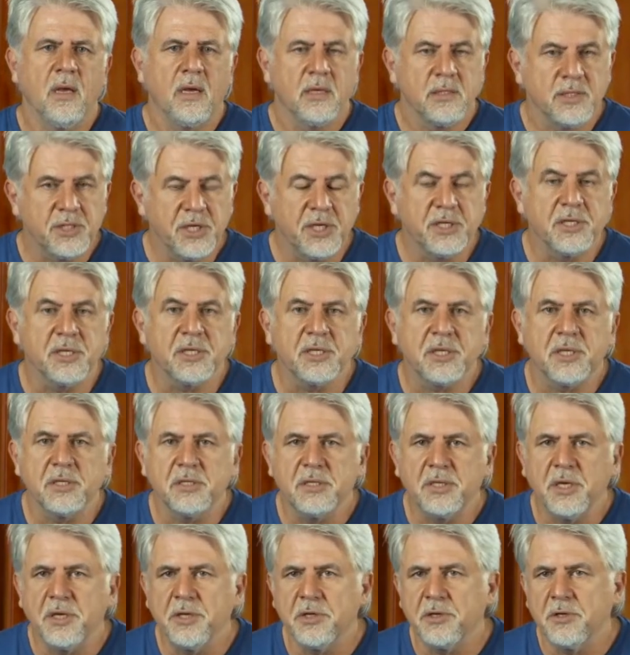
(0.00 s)
Jesus
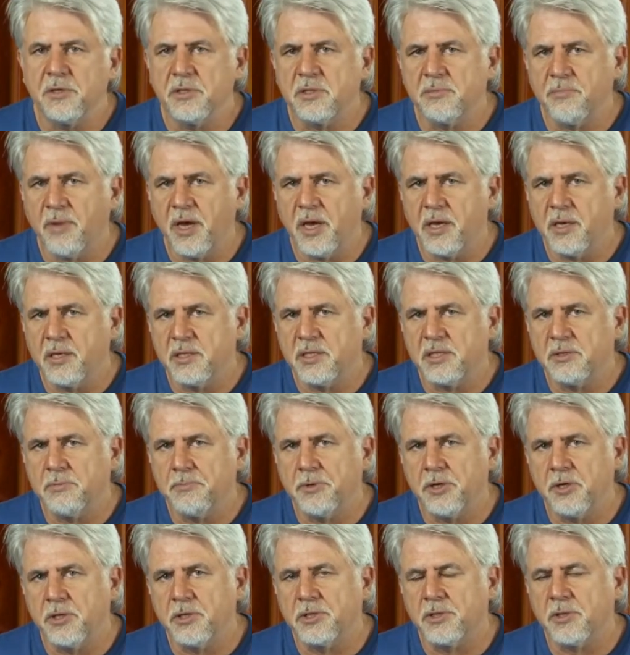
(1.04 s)
continues making
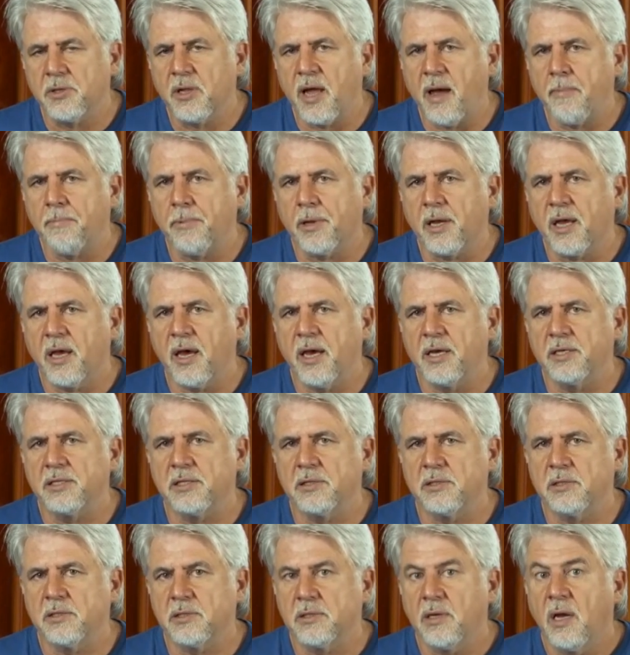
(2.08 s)
spiritual
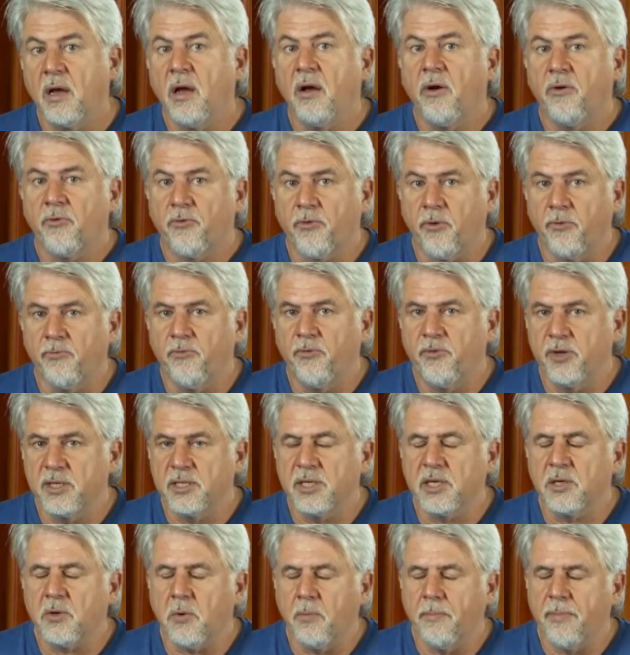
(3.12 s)
applications from
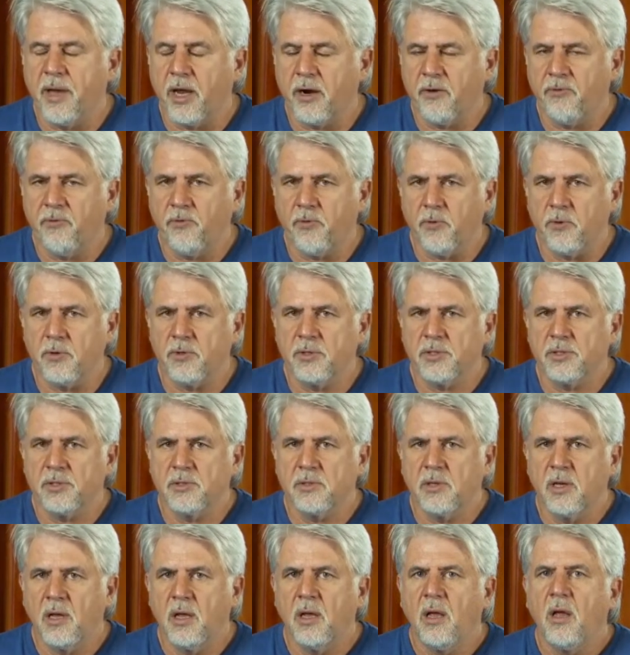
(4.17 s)
physical metaphors.
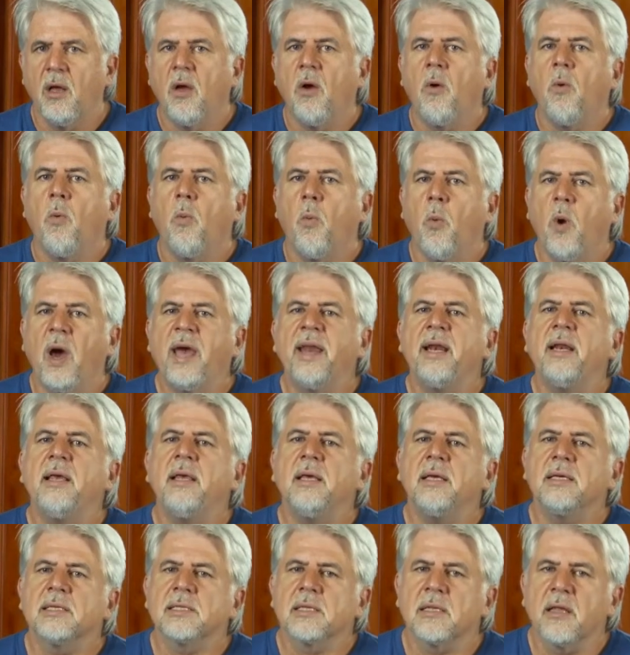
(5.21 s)
When he
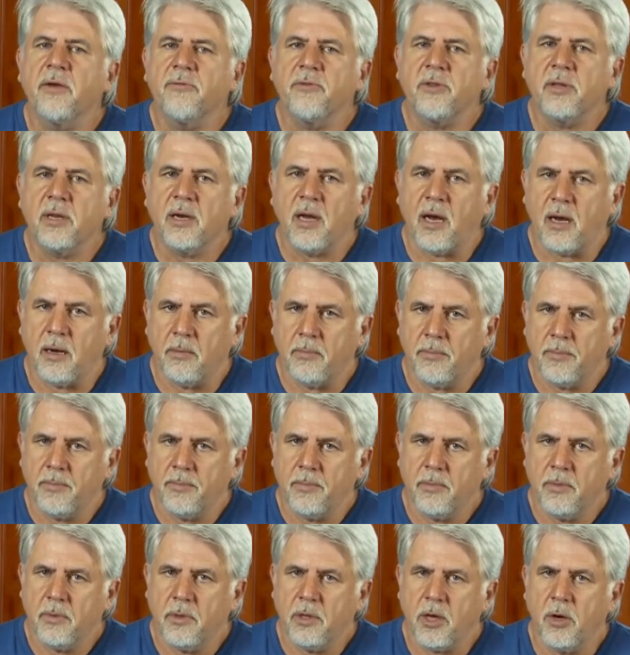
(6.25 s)
is lifted up,
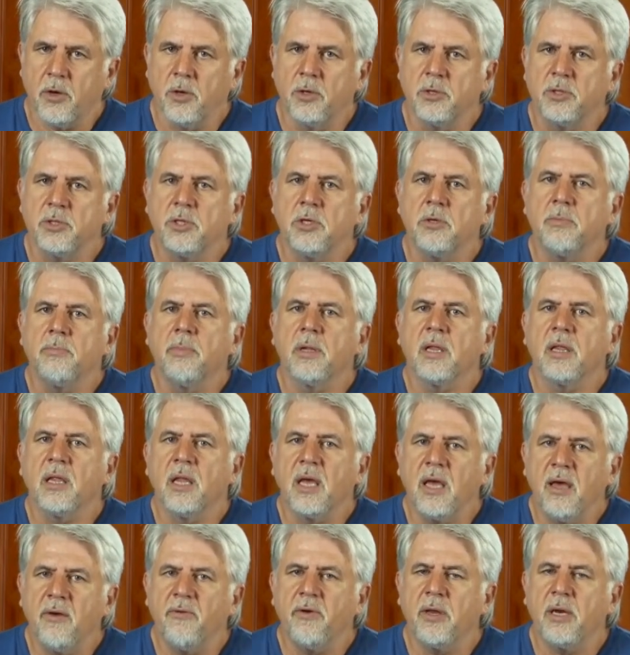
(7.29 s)
those who
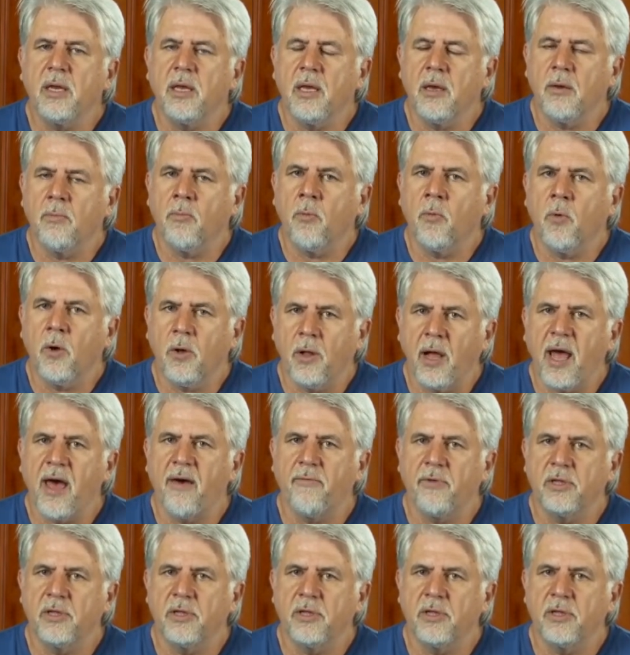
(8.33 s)
believe in him will have